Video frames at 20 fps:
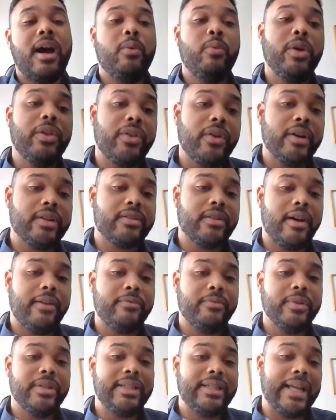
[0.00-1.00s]
with our
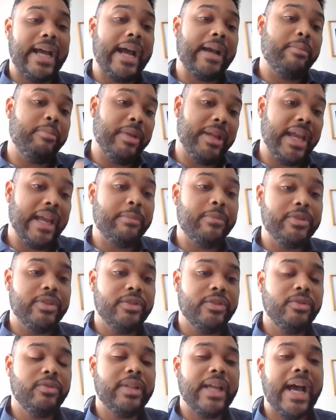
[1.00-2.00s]
software stack being able
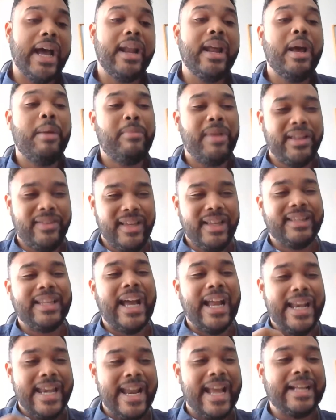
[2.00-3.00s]
to do that. But I think
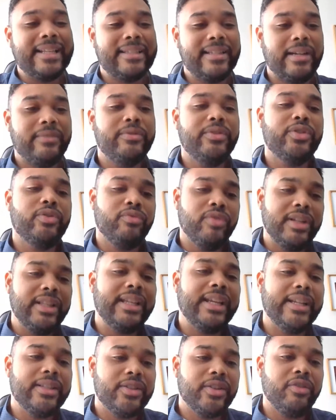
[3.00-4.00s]
that next level is
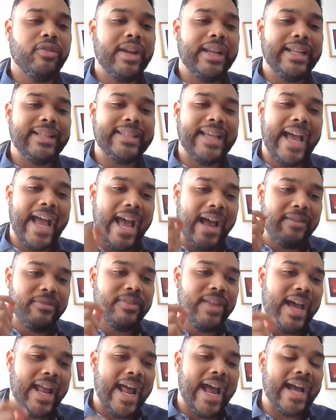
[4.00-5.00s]
really integrating to
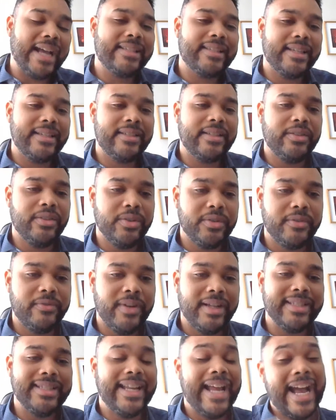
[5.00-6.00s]
have that access to those
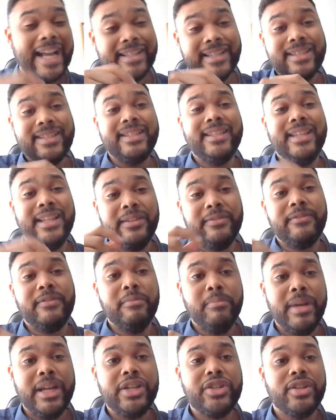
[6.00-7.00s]
funds and access to the
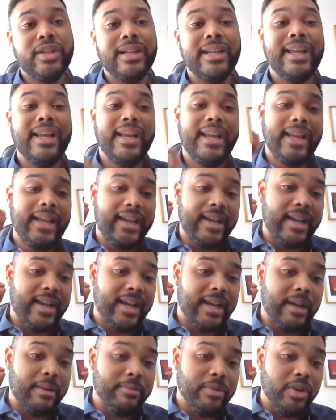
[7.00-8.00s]
information,
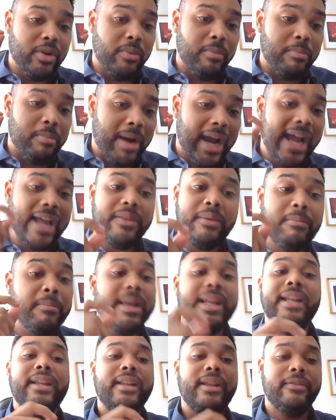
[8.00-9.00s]
by the
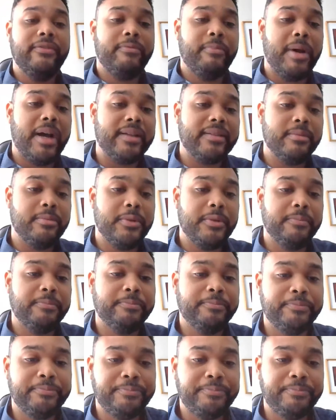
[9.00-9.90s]
minute if possible.